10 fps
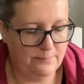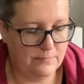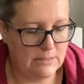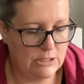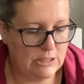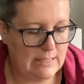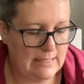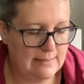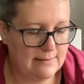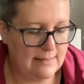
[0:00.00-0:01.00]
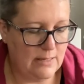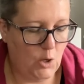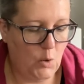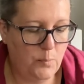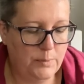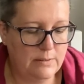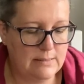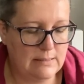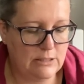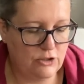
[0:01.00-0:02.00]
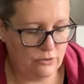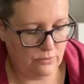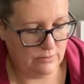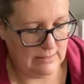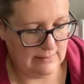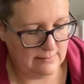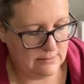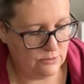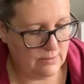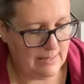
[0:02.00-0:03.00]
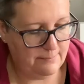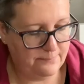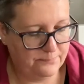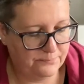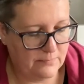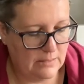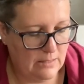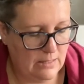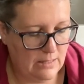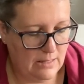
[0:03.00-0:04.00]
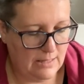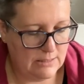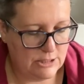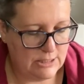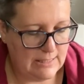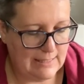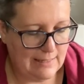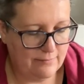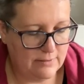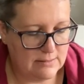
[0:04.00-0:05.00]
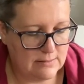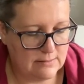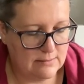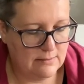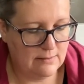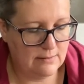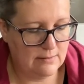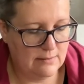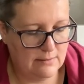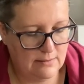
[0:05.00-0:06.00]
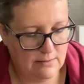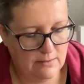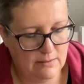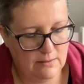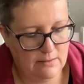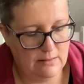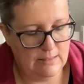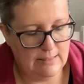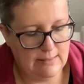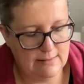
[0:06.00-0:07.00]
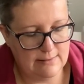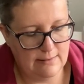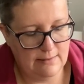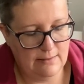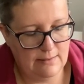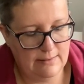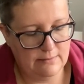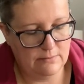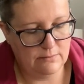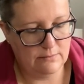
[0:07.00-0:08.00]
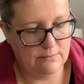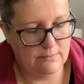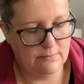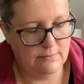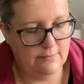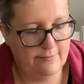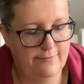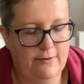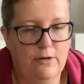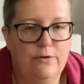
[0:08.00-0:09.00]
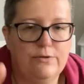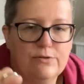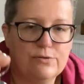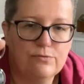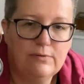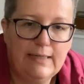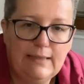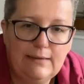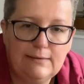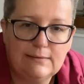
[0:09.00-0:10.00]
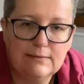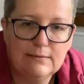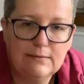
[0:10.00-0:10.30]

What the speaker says: She is the Opal Stitcher on Instagram, and she gave us these little floss rings.